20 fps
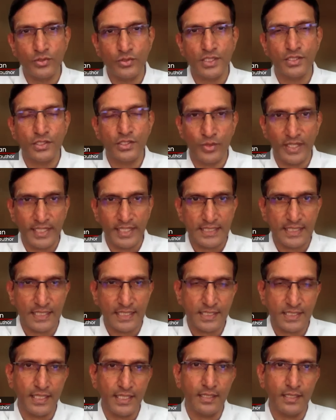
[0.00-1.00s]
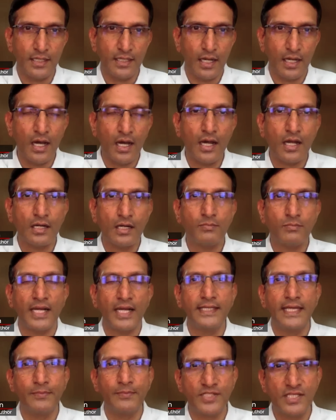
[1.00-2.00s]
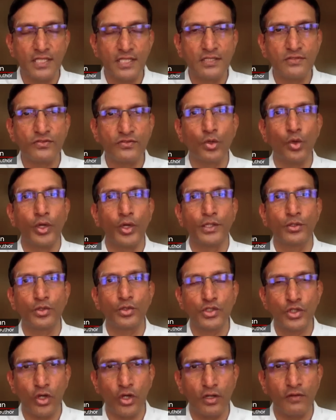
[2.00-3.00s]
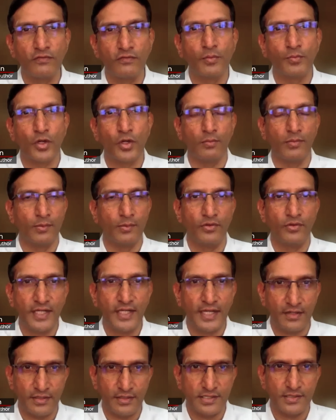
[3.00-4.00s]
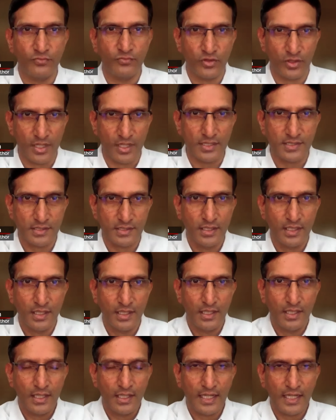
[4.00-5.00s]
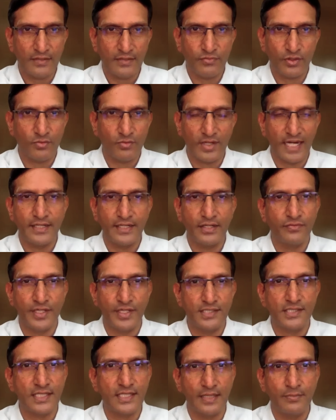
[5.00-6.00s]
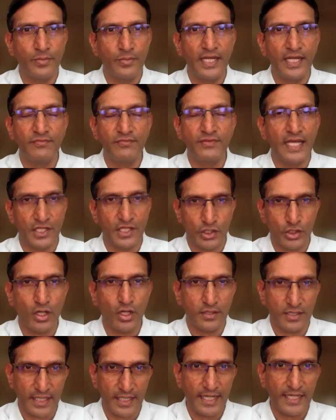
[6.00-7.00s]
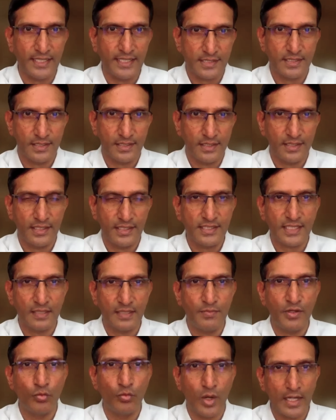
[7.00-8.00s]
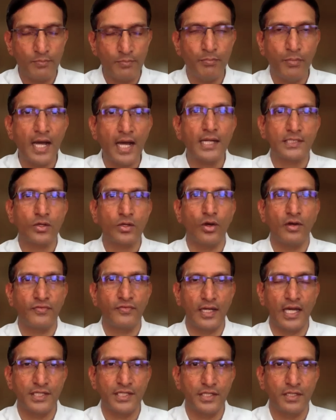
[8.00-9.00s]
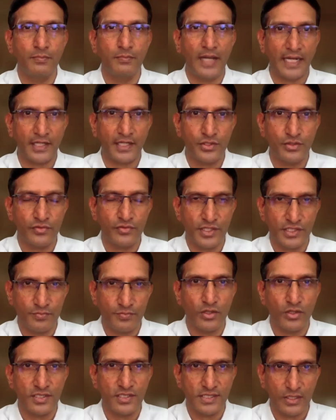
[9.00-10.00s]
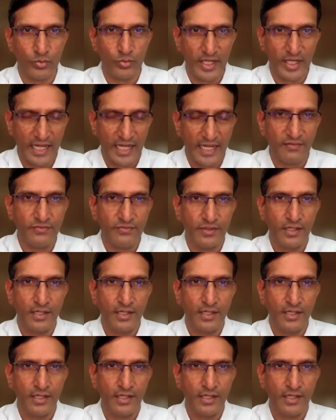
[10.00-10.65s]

since 2016 are by themselves going to solve the problem of terrorism for us. And for a variety of reasons, I believe that is not the case. This can be one part of a larger package of response that we have,